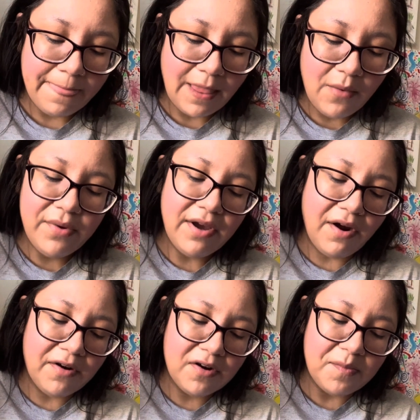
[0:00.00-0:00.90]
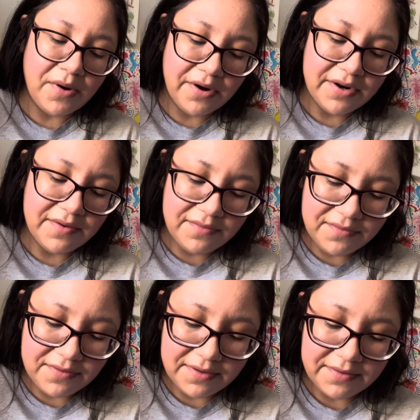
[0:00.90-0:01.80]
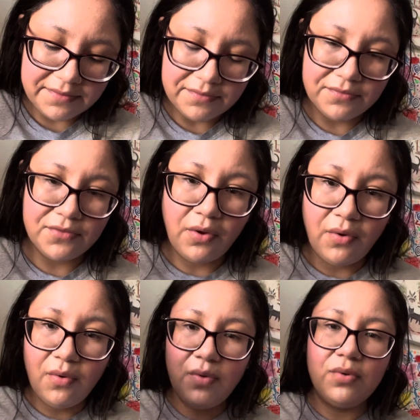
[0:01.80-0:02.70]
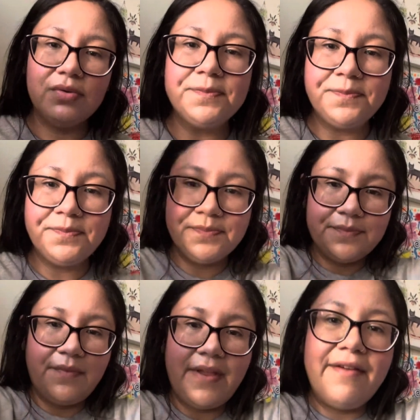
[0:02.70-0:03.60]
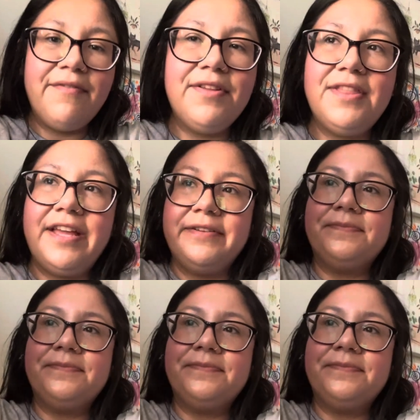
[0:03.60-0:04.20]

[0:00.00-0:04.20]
we are a part of the whole everything.